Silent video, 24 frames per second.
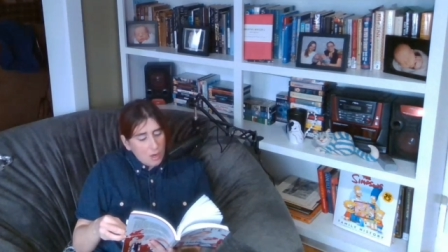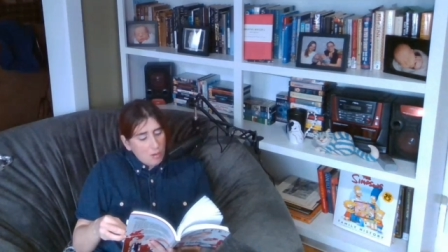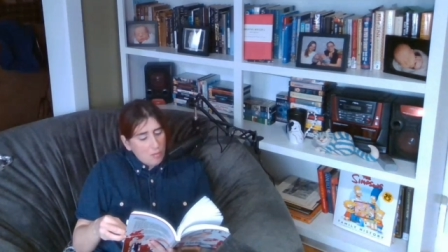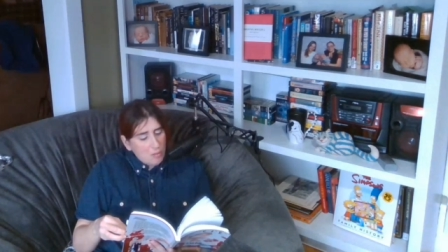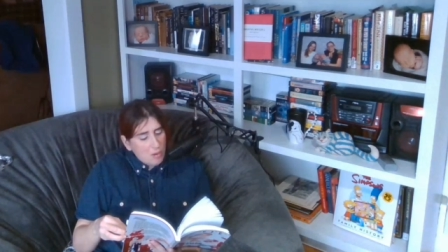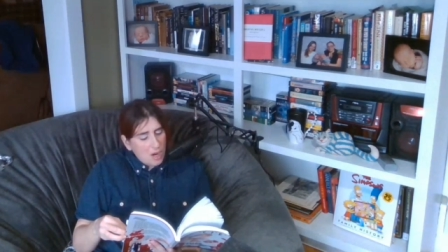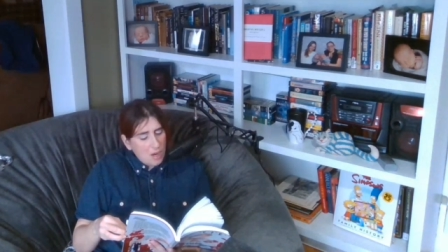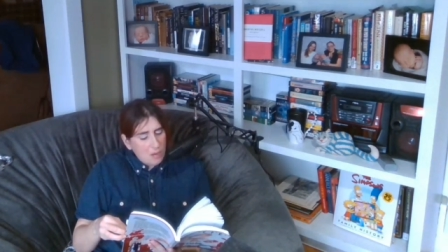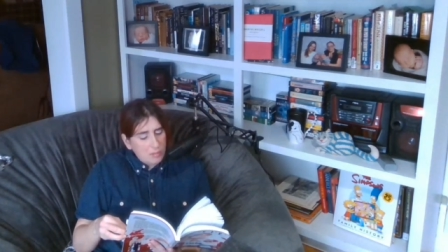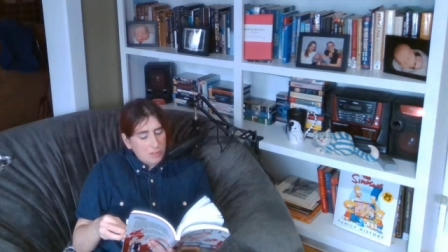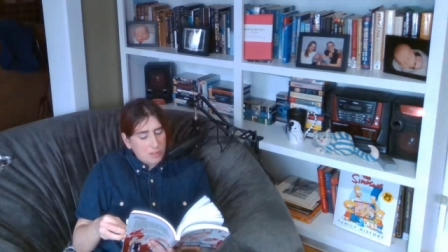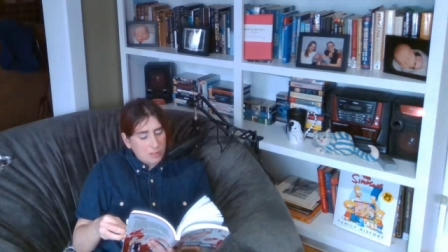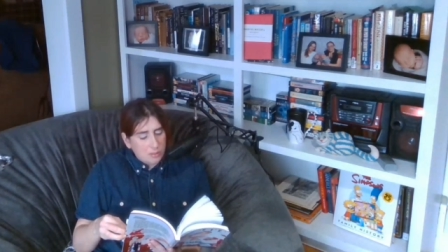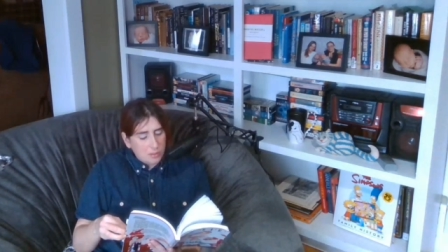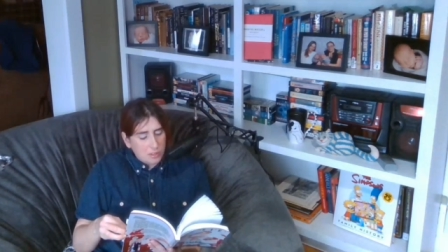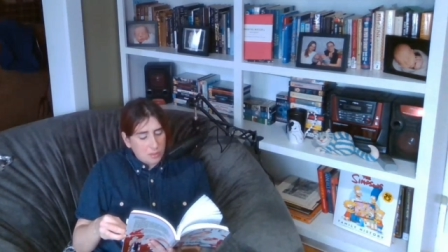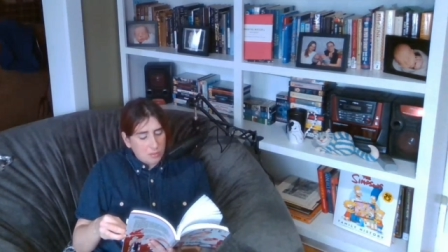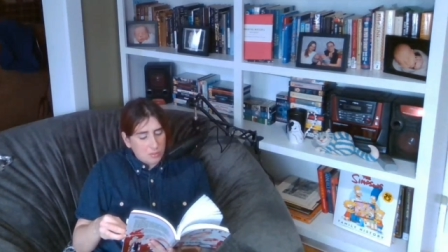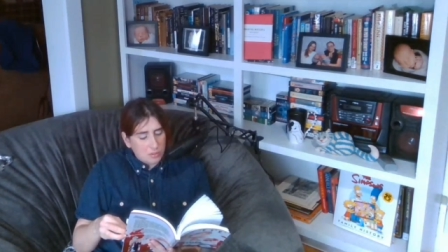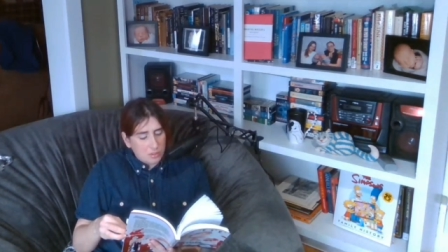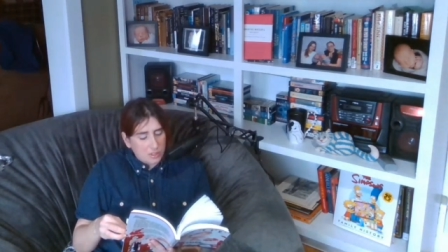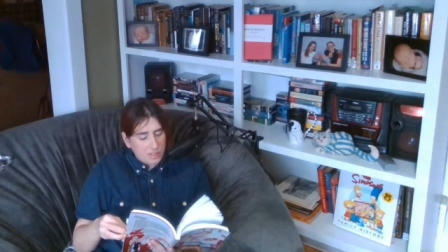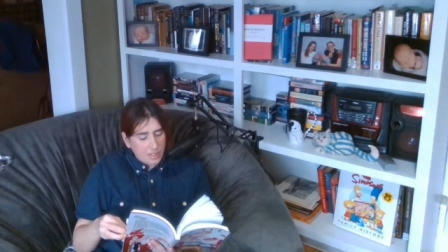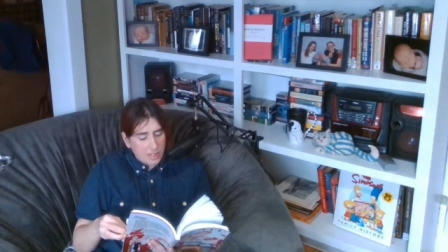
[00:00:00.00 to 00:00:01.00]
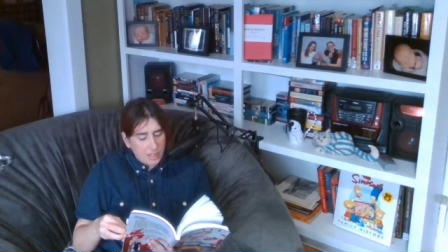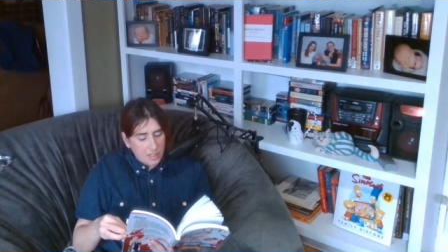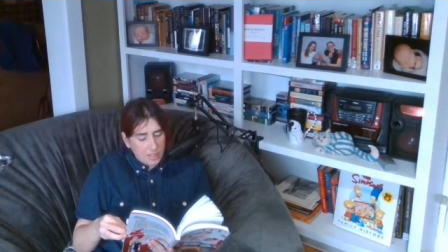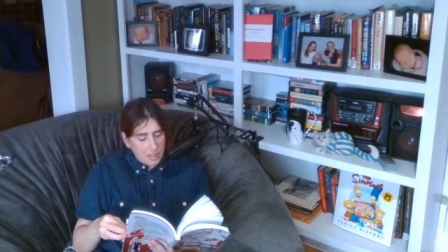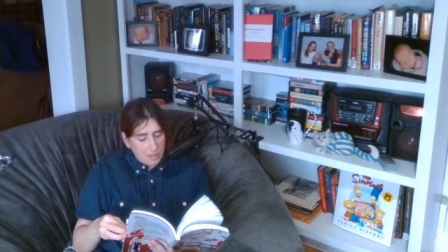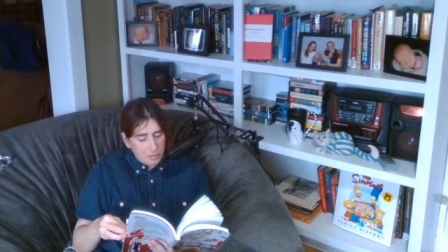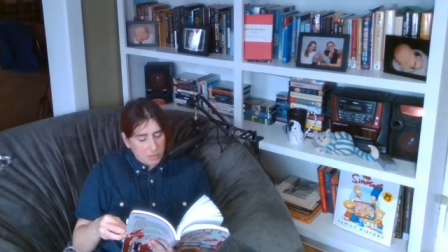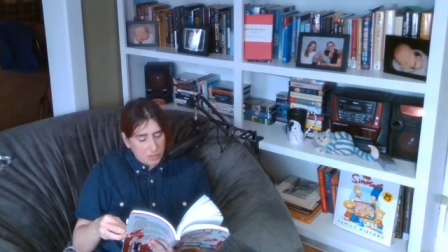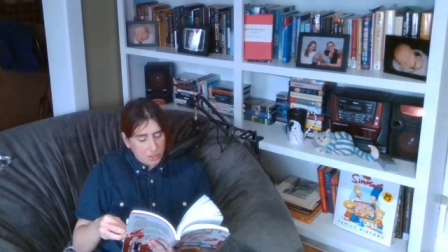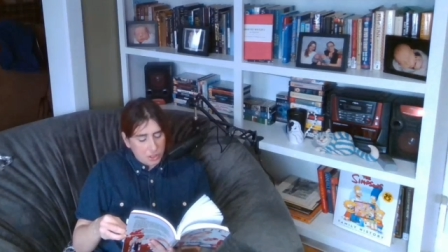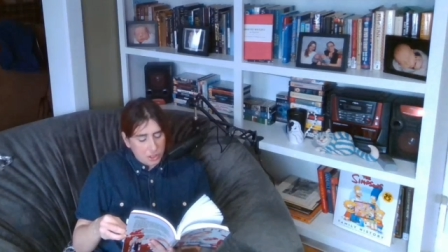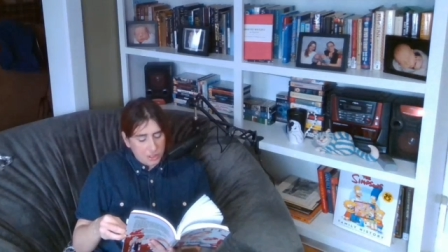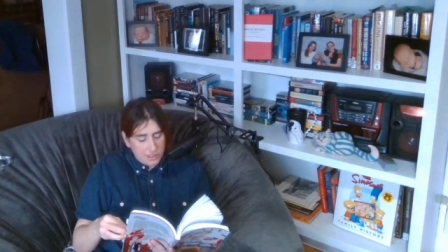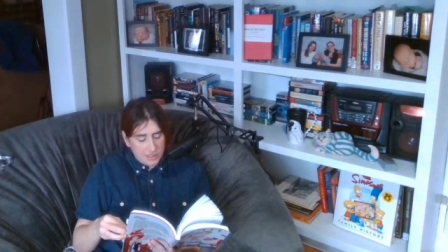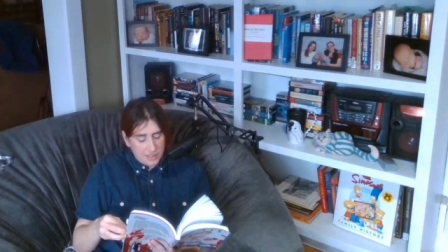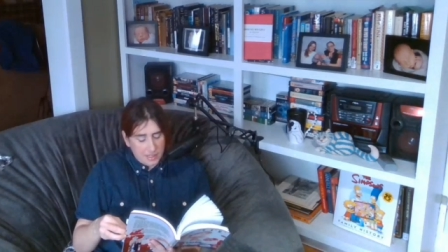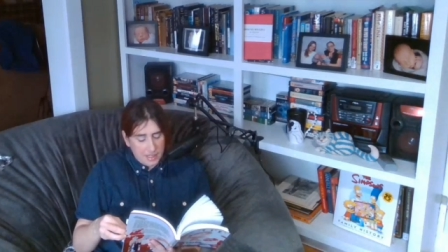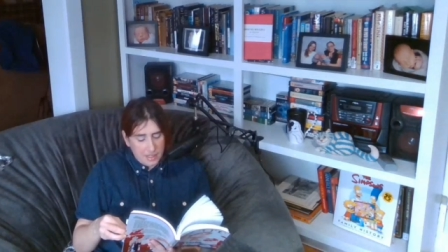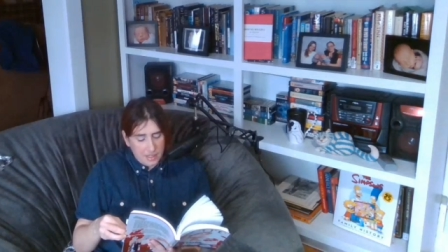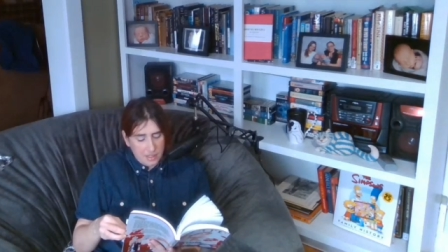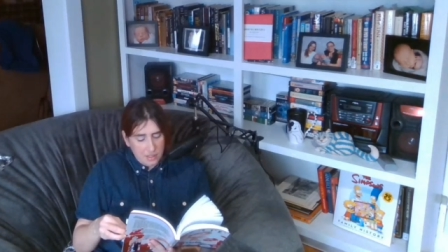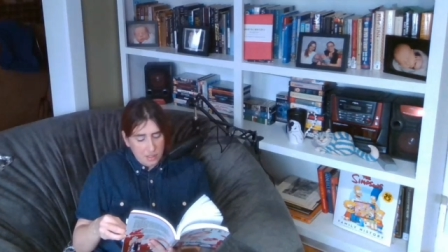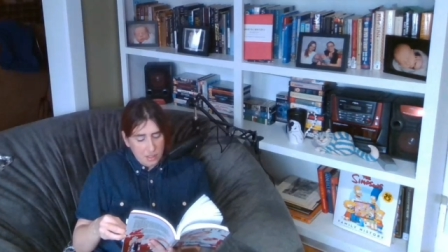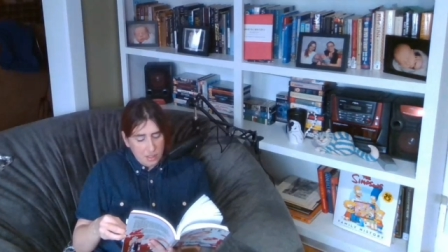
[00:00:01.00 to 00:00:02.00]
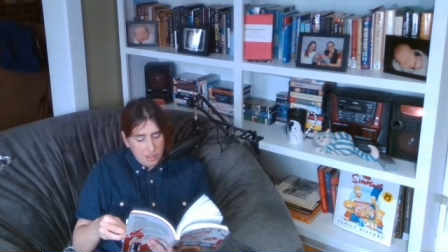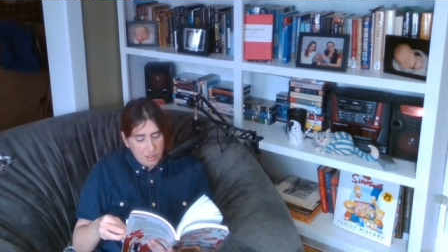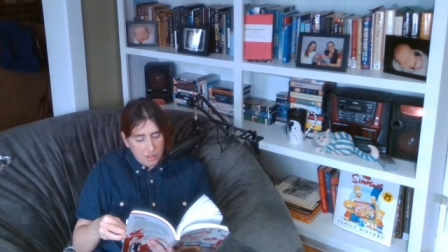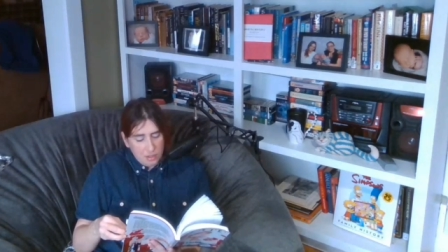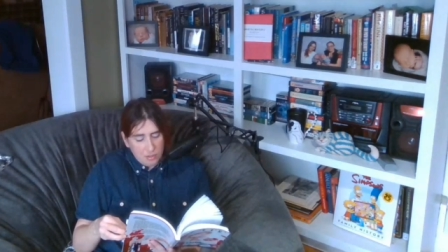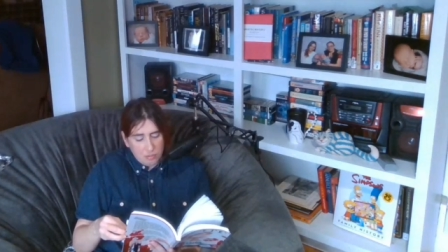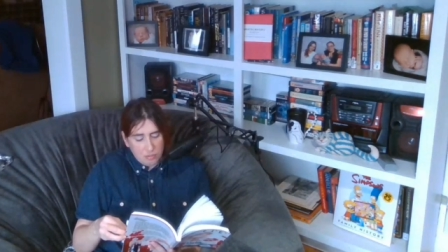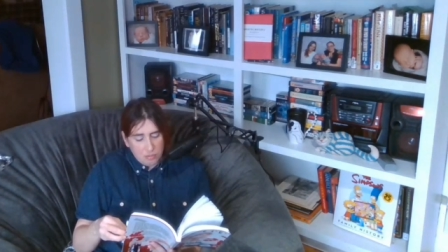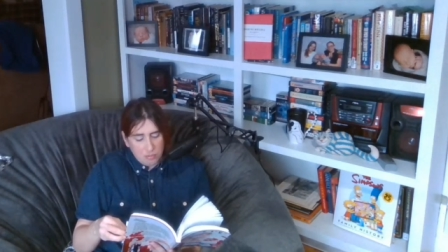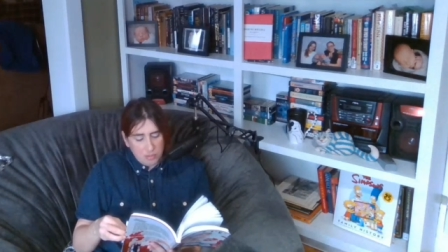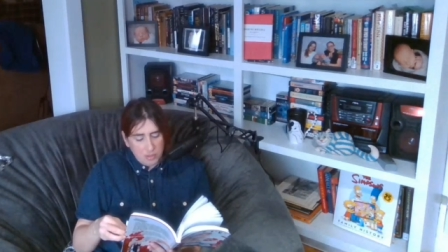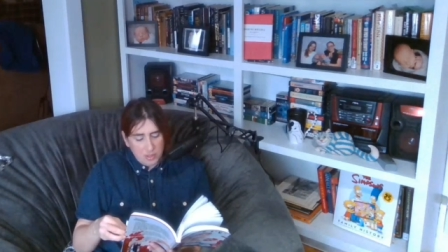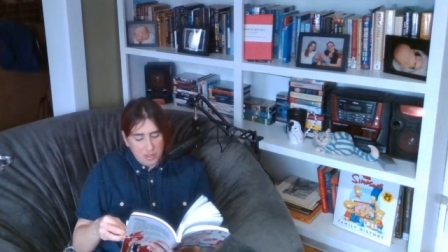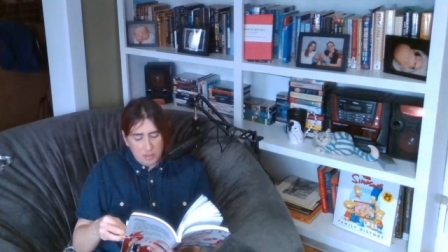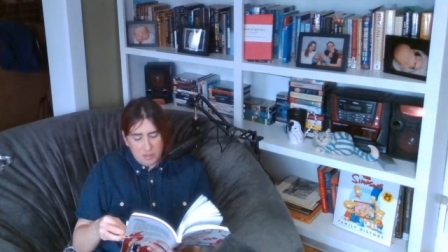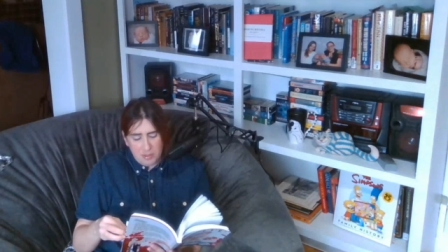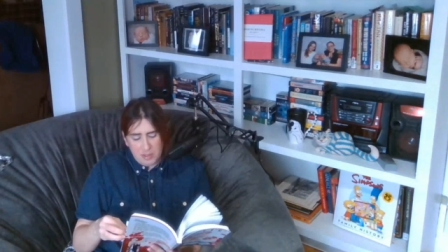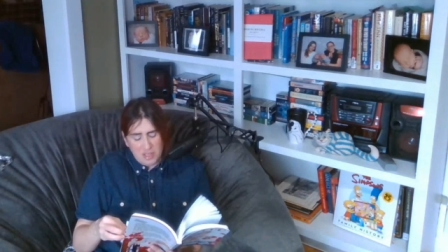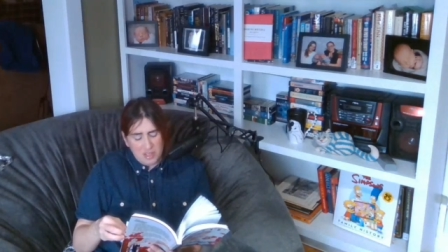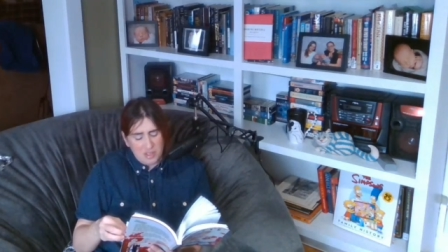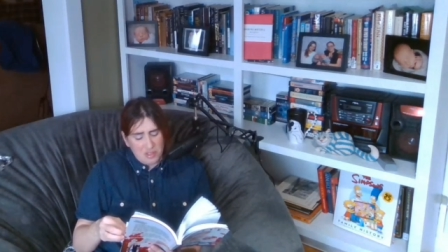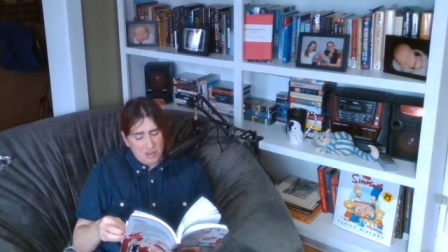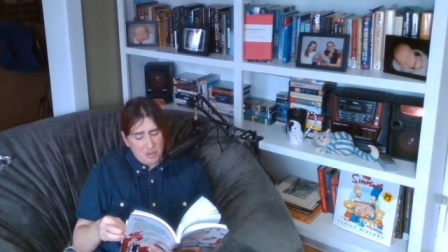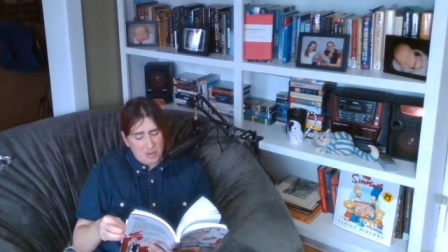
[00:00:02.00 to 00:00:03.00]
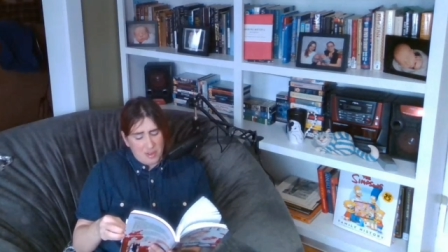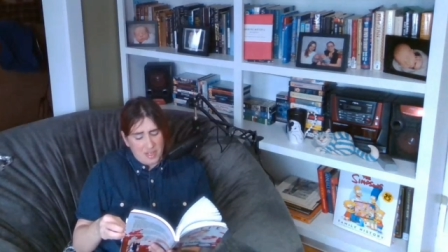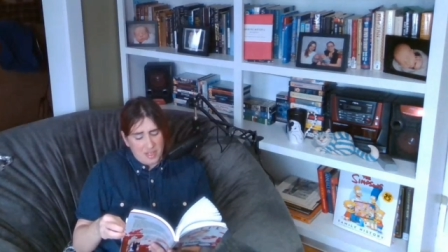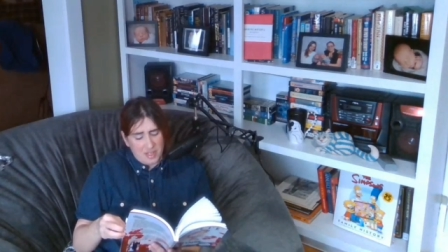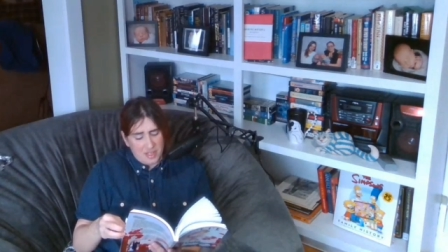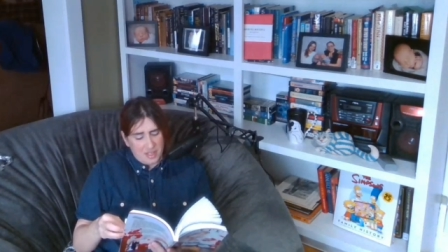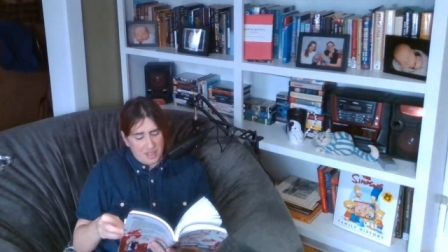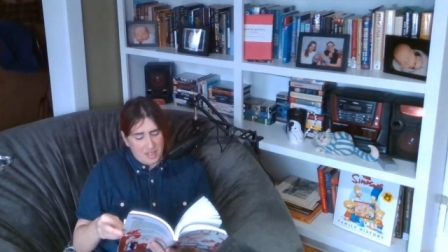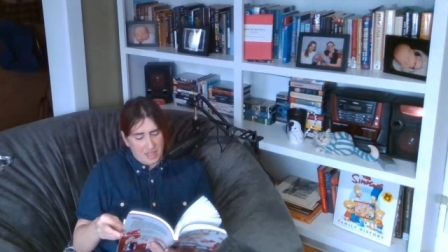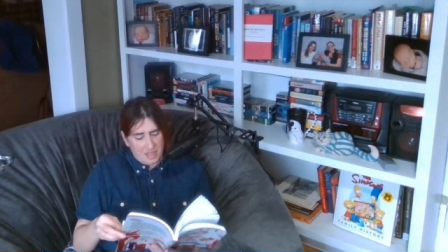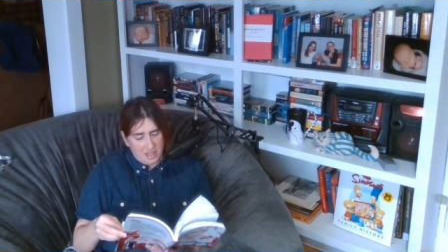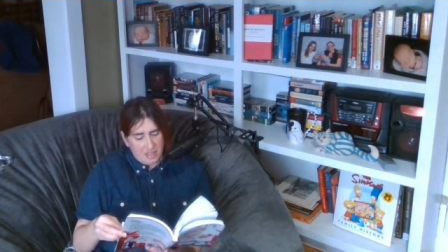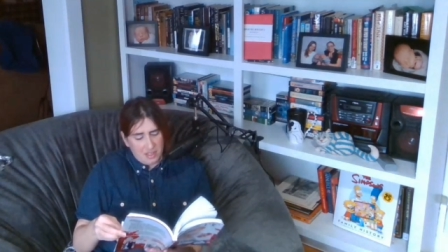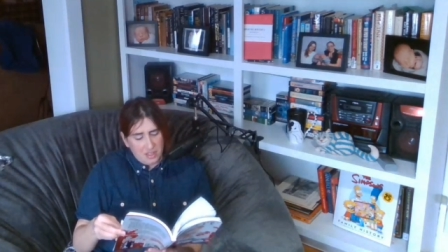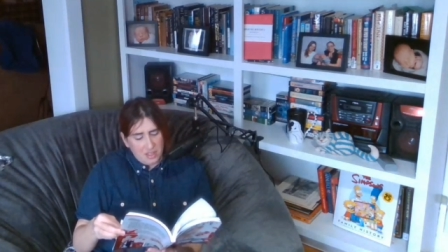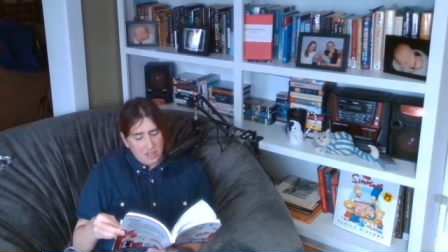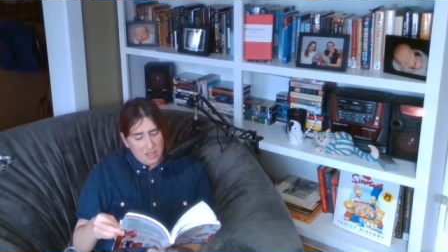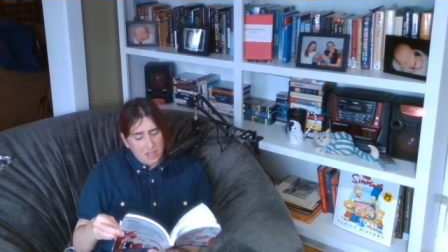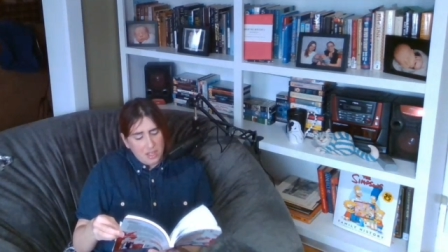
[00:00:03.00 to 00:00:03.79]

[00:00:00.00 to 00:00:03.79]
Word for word: Promise me you won't tell anyone, she said. We, we don't know anything yet.